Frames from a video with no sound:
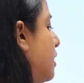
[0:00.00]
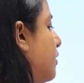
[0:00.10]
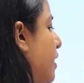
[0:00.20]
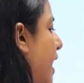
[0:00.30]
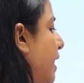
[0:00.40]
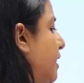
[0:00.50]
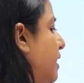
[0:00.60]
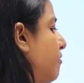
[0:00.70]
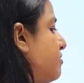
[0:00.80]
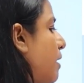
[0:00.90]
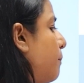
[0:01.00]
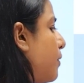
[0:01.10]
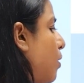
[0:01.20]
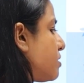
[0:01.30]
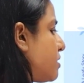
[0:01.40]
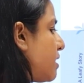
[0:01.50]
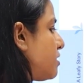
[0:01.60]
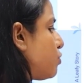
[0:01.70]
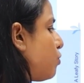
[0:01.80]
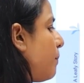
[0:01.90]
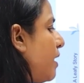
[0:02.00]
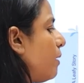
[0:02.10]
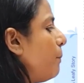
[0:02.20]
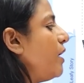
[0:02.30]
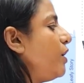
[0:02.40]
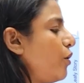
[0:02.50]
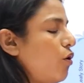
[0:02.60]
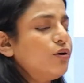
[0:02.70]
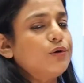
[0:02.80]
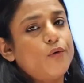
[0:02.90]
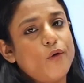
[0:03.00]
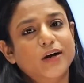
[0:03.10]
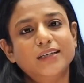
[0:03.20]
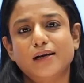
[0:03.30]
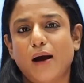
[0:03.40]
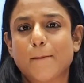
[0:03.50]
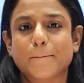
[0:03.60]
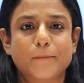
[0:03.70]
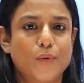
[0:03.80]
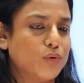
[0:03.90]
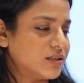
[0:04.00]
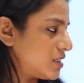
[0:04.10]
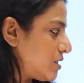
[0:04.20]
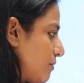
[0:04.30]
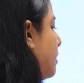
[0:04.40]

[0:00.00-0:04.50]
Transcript: Dried leaves are processed to make manure called compost.